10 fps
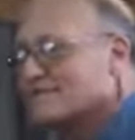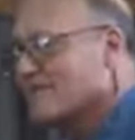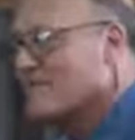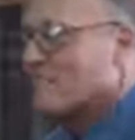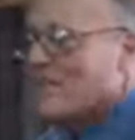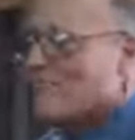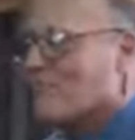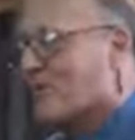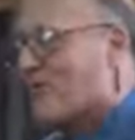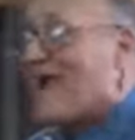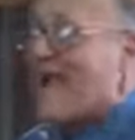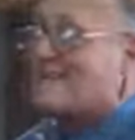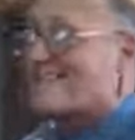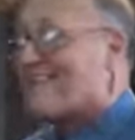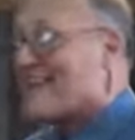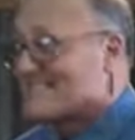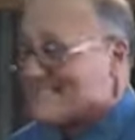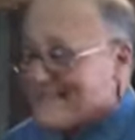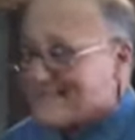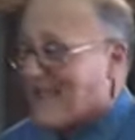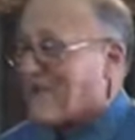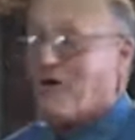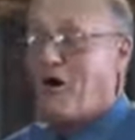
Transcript: that the people were actually sitting